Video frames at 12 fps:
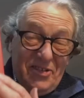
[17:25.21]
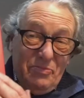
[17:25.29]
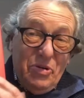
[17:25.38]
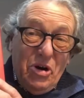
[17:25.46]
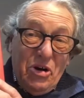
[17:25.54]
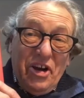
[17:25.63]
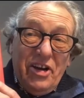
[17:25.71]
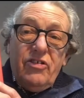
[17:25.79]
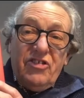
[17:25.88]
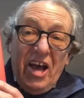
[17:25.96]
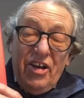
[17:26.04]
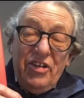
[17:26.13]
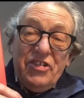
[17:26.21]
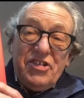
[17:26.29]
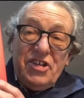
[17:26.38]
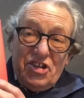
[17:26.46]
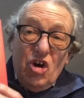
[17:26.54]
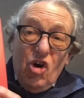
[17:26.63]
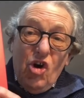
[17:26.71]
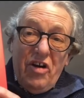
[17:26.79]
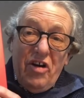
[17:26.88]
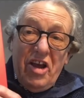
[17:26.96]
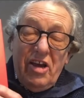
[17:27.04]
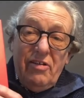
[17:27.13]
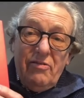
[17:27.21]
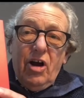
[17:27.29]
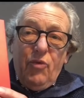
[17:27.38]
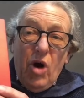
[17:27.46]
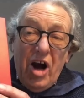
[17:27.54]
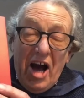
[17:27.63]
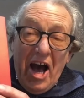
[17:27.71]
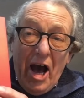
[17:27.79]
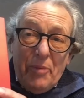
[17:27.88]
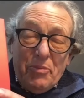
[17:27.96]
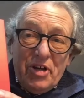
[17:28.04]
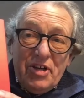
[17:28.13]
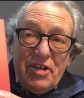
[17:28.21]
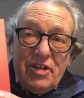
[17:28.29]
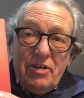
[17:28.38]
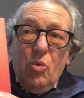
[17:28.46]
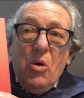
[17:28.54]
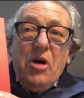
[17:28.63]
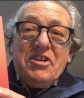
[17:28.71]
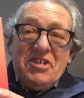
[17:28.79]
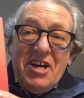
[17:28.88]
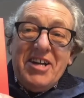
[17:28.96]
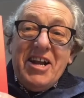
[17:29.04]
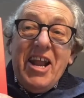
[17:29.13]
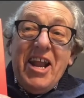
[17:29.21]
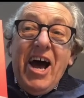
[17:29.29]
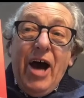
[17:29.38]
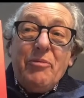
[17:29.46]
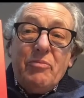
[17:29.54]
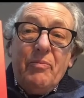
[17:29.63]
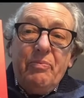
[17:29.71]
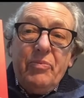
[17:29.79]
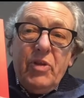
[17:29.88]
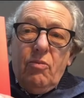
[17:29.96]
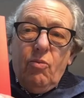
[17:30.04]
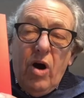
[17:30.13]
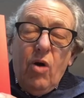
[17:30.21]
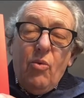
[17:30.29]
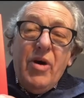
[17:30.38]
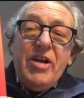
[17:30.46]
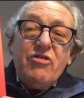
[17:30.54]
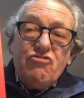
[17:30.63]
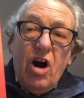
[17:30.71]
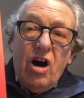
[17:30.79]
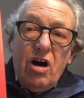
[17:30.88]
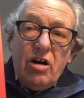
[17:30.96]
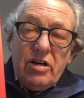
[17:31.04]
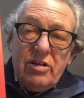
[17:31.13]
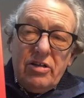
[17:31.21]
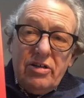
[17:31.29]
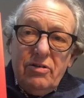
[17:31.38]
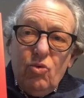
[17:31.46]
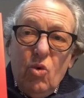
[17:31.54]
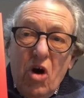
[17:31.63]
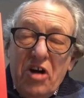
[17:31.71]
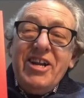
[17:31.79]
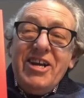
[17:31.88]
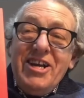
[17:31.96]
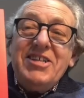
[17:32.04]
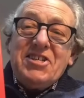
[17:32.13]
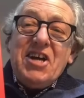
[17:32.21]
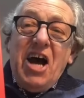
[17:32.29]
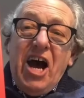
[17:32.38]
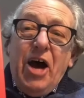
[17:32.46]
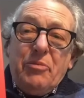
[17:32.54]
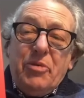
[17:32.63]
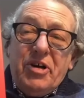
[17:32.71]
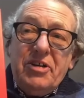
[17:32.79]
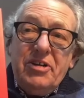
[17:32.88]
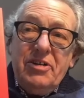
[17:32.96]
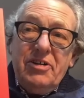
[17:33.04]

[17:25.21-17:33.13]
book tells the story of what happened, what didn't happen, what went wrong, what needs to happen,